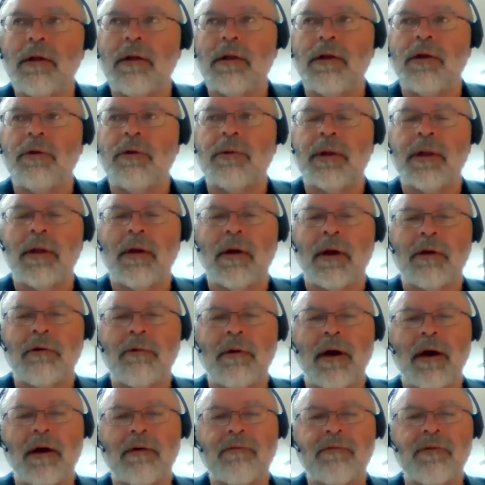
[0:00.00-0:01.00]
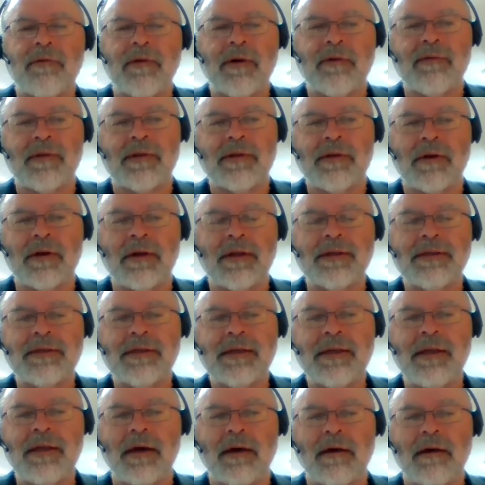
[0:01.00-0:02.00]
you would like QARC4Revit to
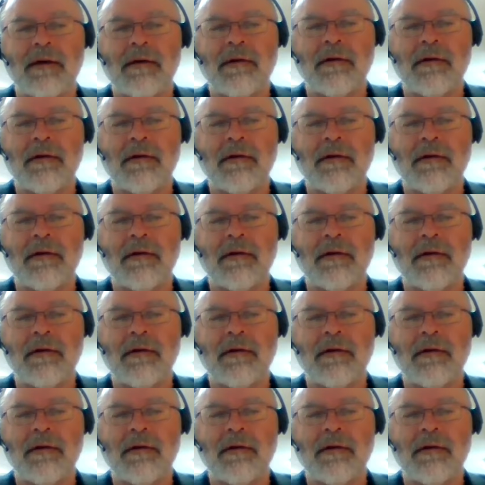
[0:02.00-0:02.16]
consider?